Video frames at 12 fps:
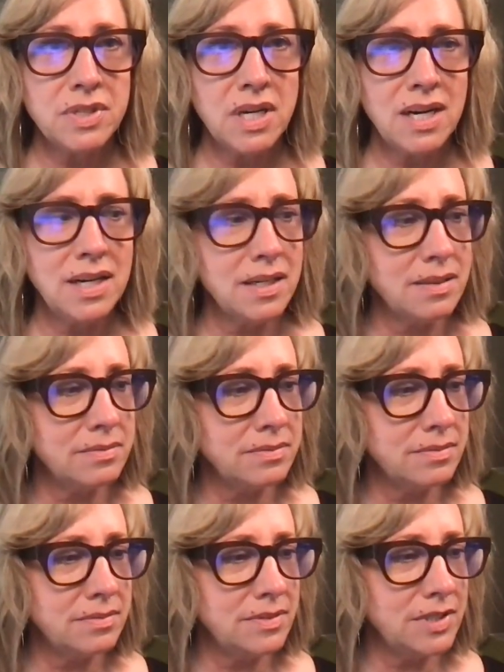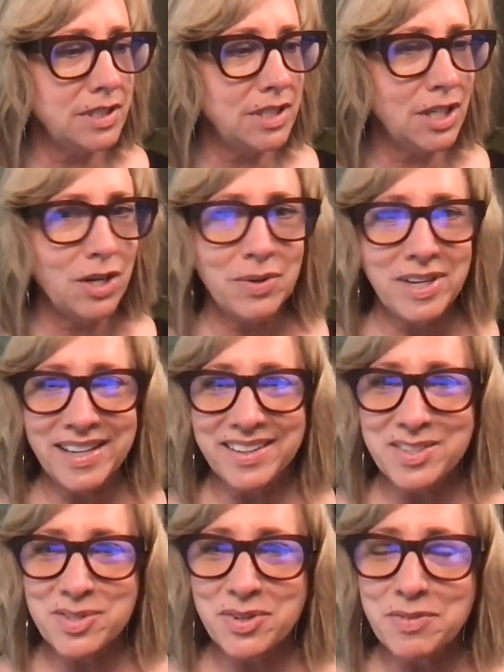
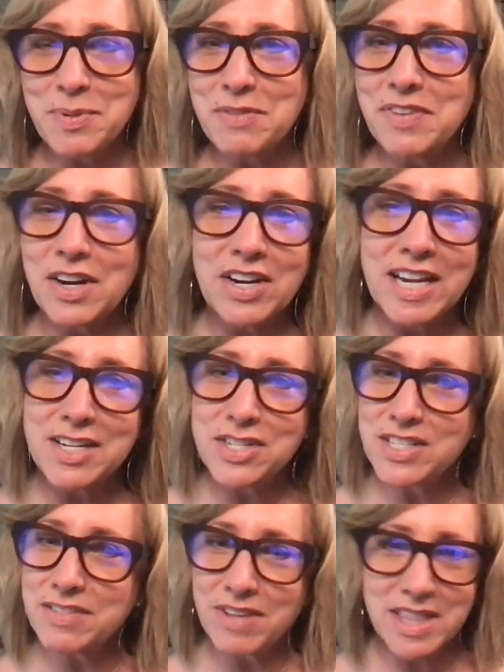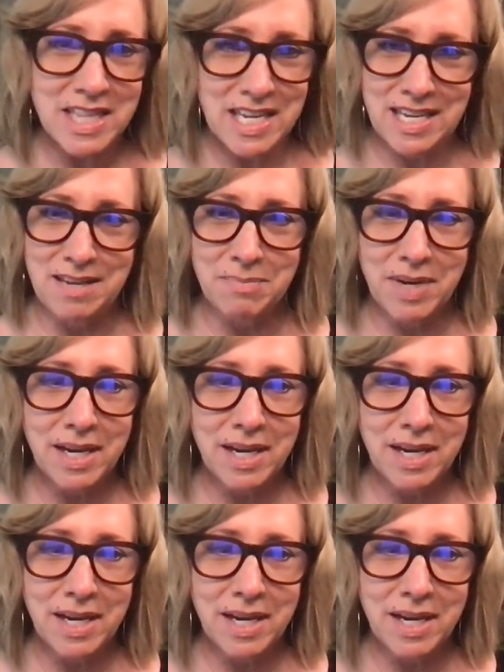it'll sort of be variations of a theme.